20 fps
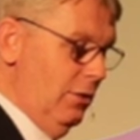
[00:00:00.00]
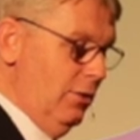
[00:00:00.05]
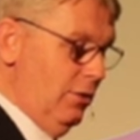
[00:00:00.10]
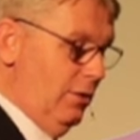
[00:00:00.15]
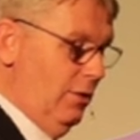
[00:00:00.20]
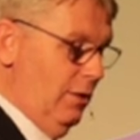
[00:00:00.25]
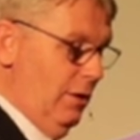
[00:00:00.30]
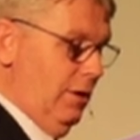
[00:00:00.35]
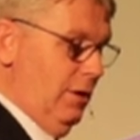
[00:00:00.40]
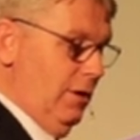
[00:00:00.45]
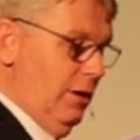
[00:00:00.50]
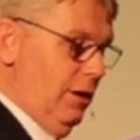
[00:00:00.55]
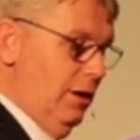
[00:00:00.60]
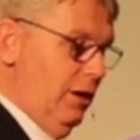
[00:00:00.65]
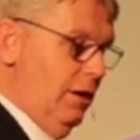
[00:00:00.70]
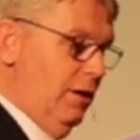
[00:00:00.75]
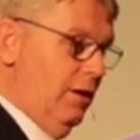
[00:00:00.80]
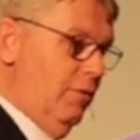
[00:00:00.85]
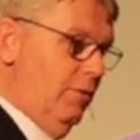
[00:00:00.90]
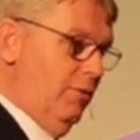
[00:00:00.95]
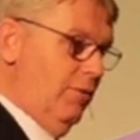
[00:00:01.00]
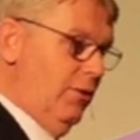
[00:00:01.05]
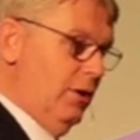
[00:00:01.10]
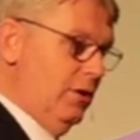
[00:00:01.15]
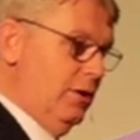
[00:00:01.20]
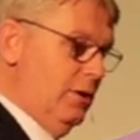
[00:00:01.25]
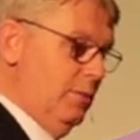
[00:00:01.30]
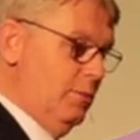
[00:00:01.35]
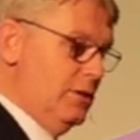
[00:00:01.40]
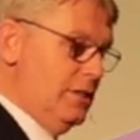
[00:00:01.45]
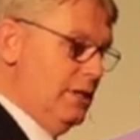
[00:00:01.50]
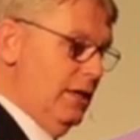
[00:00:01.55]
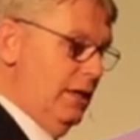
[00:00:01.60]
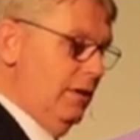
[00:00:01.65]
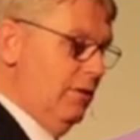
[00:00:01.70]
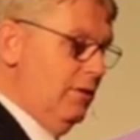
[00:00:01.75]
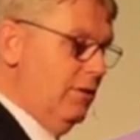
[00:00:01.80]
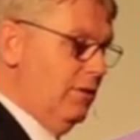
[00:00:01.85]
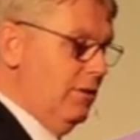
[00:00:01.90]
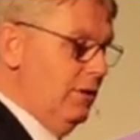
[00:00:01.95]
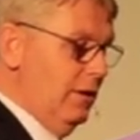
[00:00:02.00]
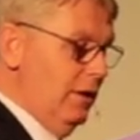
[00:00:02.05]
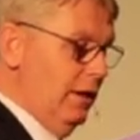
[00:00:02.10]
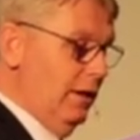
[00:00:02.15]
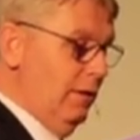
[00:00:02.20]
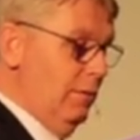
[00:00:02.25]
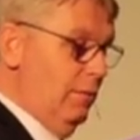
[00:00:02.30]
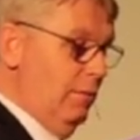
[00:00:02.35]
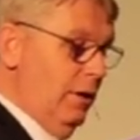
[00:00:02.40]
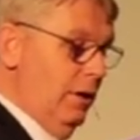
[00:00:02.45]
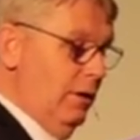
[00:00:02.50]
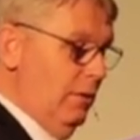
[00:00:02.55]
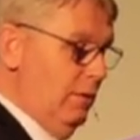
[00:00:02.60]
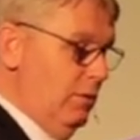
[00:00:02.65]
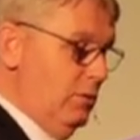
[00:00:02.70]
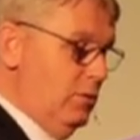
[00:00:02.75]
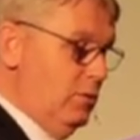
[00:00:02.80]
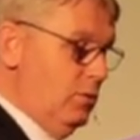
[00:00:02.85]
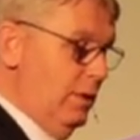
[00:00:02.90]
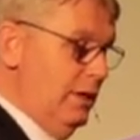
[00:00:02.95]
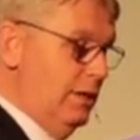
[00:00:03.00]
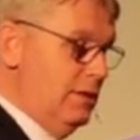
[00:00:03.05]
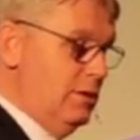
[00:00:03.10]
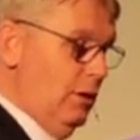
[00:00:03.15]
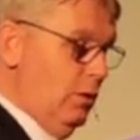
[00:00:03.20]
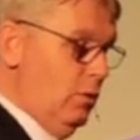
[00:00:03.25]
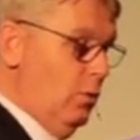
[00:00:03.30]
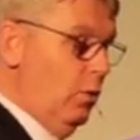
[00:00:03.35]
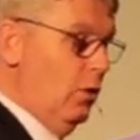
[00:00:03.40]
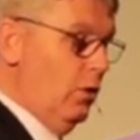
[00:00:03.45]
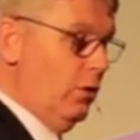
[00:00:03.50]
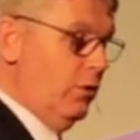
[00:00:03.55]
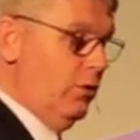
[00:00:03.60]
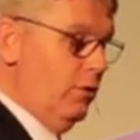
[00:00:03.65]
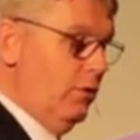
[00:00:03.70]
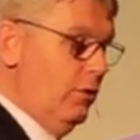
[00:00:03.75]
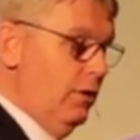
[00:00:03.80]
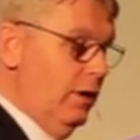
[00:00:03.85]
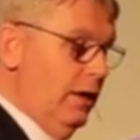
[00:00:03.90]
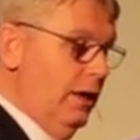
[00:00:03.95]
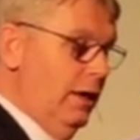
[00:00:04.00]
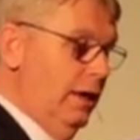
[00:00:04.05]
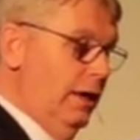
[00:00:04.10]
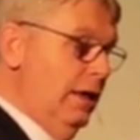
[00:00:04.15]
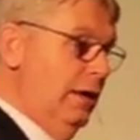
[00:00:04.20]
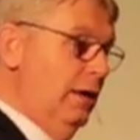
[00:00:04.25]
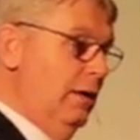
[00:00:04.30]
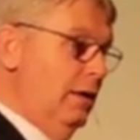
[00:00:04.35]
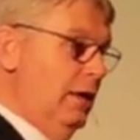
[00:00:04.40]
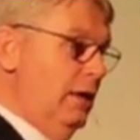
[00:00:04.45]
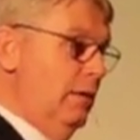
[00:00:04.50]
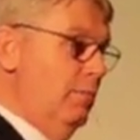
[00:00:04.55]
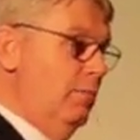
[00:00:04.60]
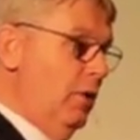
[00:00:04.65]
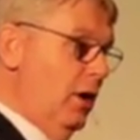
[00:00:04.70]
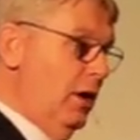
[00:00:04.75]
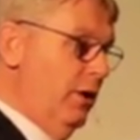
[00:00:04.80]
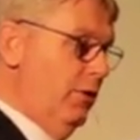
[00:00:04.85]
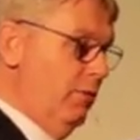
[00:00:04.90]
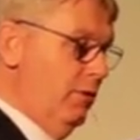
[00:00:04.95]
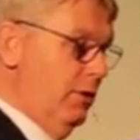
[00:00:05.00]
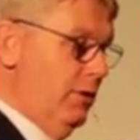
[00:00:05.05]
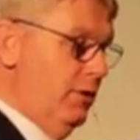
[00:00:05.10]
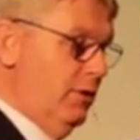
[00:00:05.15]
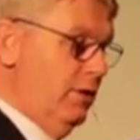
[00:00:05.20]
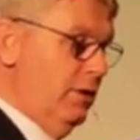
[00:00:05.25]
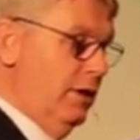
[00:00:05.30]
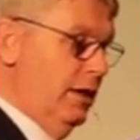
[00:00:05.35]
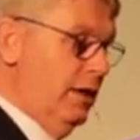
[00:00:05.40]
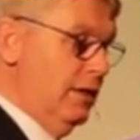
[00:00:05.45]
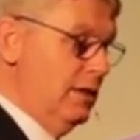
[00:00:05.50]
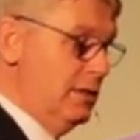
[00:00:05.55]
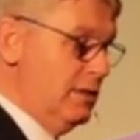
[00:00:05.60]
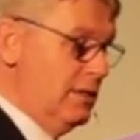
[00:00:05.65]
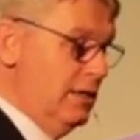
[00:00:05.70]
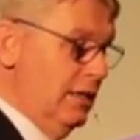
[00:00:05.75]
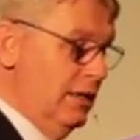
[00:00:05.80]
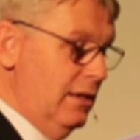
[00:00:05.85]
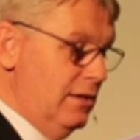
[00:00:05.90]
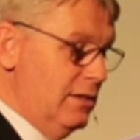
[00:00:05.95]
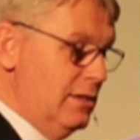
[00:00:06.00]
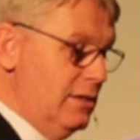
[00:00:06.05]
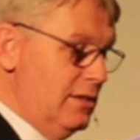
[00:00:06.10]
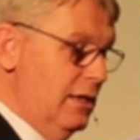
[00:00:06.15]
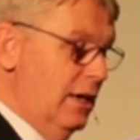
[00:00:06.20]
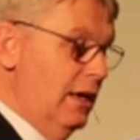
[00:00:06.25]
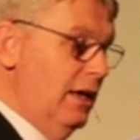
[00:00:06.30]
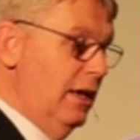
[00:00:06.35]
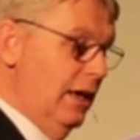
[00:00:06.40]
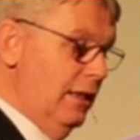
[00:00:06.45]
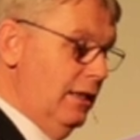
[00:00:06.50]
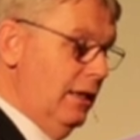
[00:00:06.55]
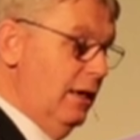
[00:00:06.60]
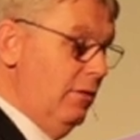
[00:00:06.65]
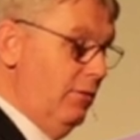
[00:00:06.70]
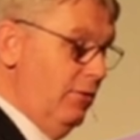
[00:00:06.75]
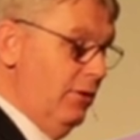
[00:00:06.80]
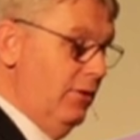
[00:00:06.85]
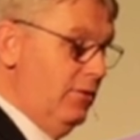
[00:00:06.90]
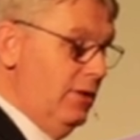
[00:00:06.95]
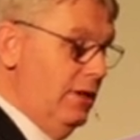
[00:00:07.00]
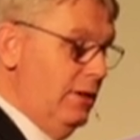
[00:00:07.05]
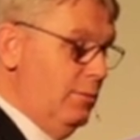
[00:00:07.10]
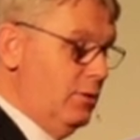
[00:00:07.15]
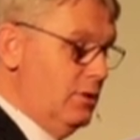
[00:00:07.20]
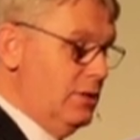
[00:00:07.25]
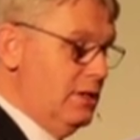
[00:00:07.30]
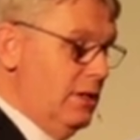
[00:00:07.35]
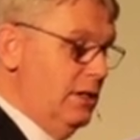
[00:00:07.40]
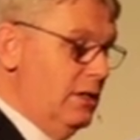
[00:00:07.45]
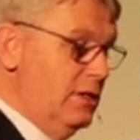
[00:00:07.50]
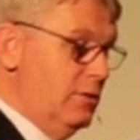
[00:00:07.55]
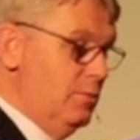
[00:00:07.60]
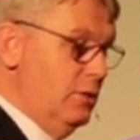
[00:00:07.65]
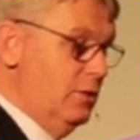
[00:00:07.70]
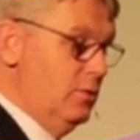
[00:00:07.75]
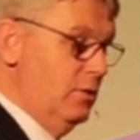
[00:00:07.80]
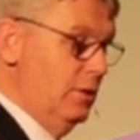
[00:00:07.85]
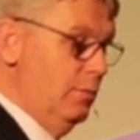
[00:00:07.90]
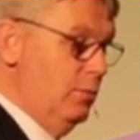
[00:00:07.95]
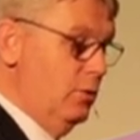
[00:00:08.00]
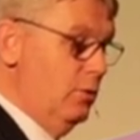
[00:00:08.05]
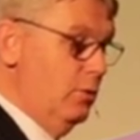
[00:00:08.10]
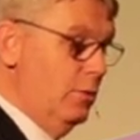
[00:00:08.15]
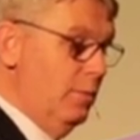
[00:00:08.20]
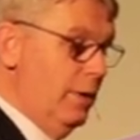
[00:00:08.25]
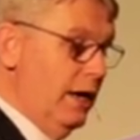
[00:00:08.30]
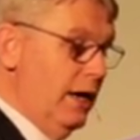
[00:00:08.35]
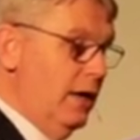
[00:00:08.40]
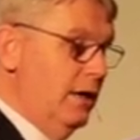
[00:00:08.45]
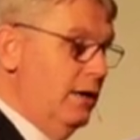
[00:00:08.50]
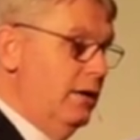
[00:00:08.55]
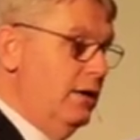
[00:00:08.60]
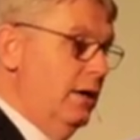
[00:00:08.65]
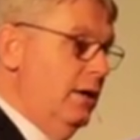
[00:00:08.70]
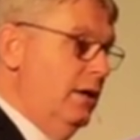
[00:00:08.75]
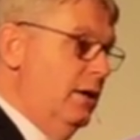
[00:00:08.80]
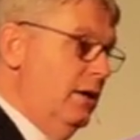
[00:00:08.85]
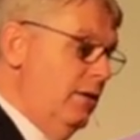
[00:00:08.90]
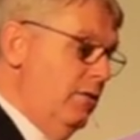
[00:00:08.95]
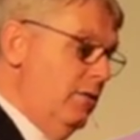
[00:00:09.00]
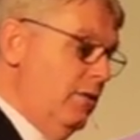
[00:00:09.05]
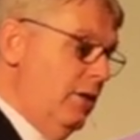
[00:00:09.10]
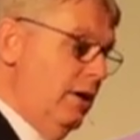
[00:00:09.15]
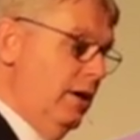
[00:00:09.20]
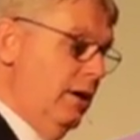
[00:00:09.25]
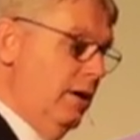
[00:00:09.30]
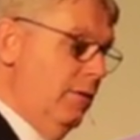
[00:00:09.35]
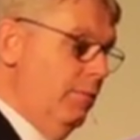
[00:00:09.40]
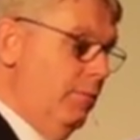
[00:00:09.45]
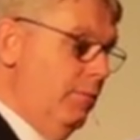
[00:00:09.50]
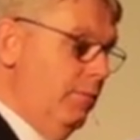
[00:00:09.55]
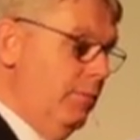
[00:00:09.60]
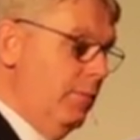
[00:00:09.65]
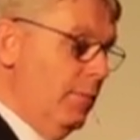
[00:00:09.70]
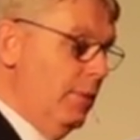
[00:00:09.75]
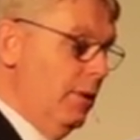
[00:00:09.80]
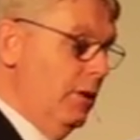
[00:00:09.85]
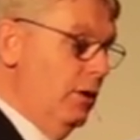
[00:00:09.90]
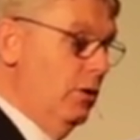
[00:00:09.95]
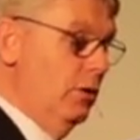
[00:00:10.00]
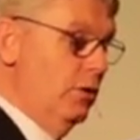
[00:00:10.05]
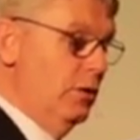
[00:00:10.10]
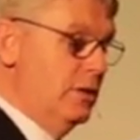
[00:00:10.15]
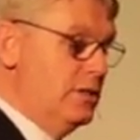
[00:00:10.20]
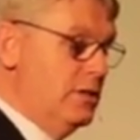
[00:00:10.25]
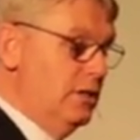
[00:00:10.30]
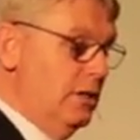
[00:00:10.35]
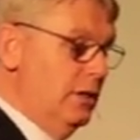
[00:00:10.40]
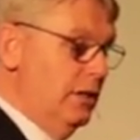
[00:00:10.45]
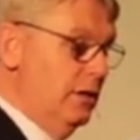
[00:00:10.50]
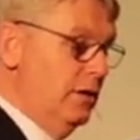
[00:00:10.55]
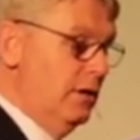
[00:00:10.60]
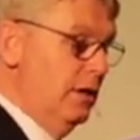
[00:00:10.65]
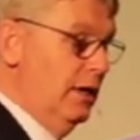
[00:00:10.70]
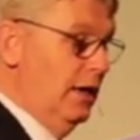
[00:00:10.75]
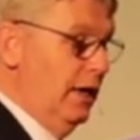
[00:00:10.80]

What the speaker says: other 40%, the quarter in moderate status, and then 15% between poor, bad, and unassigned.